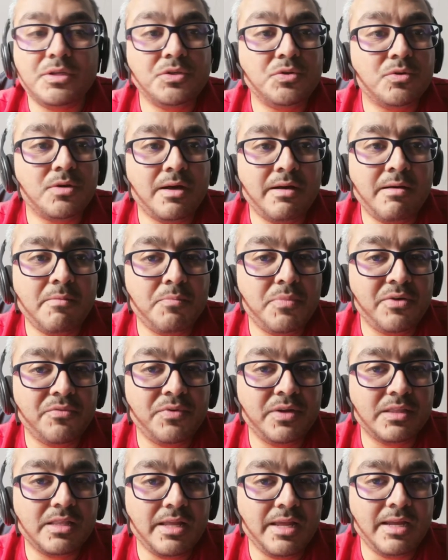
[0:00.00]
If you have
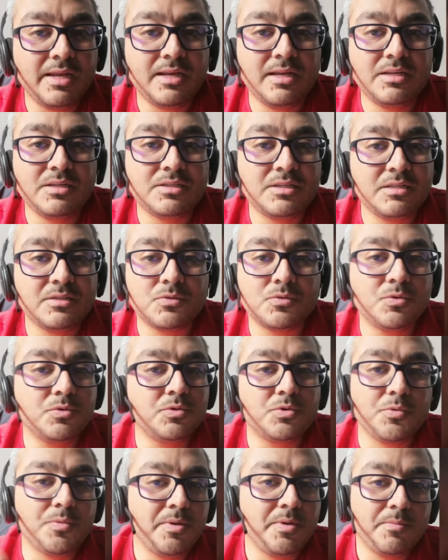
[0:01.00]
perfect English, it's
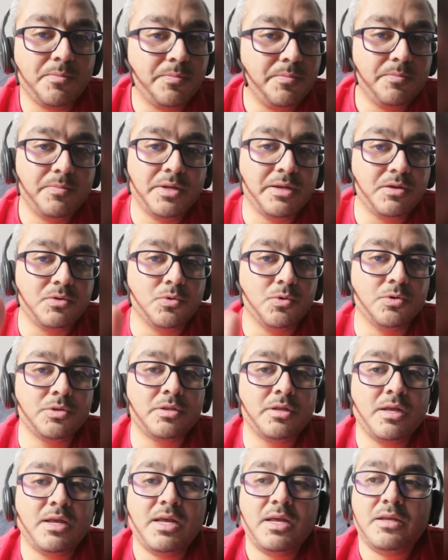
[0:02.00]
going to be very
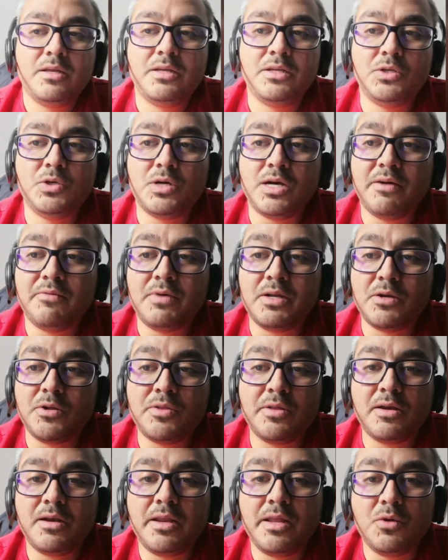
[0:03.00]
good. If you have
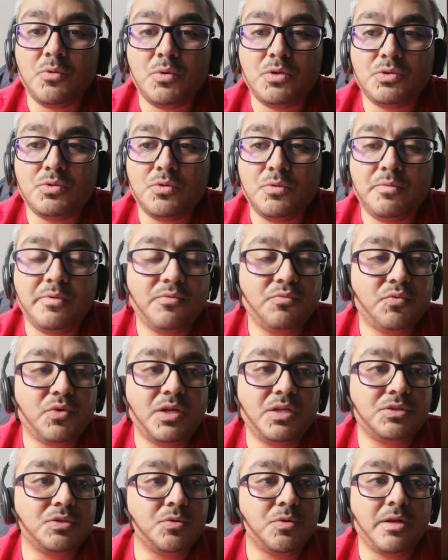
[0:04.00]
another language, could be
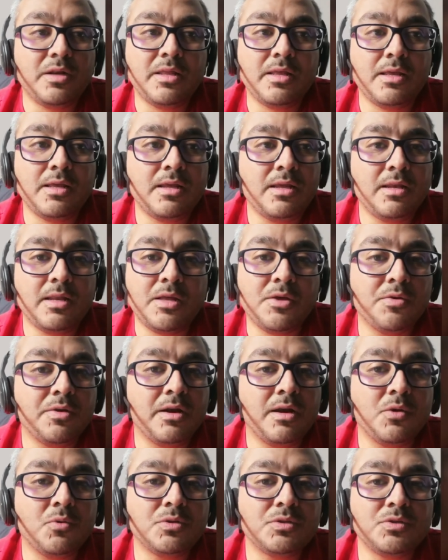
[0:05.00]
French or any
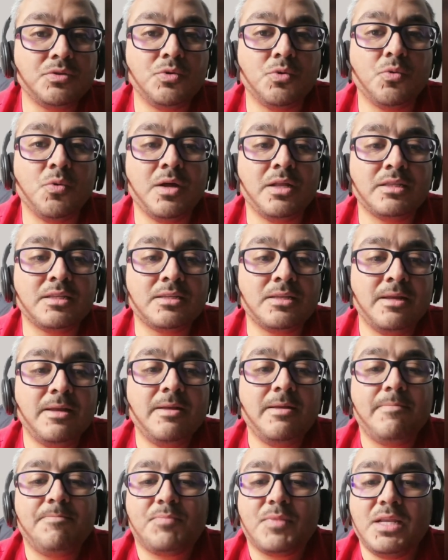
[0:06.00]
other language you want,
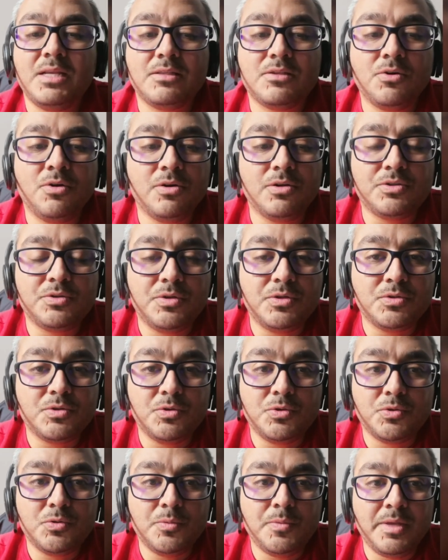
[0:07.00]
it also is
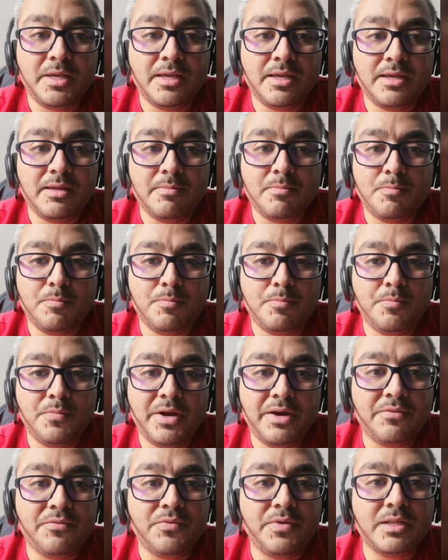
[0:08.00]
going to be
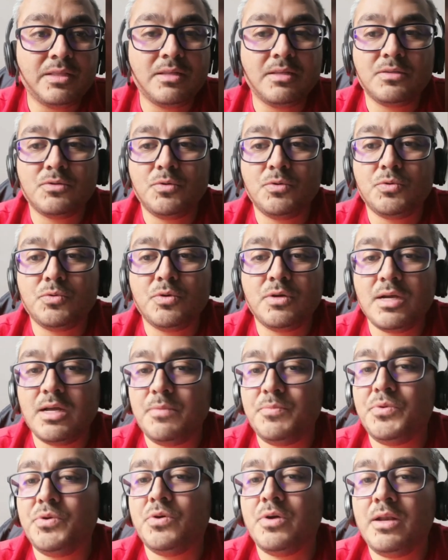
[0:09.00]
perfect. It's going to
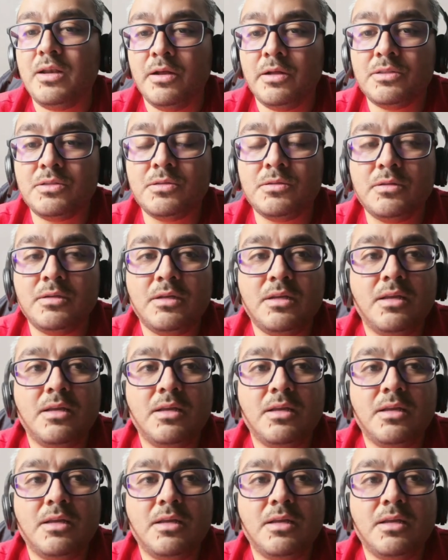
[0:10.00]
help you a lot.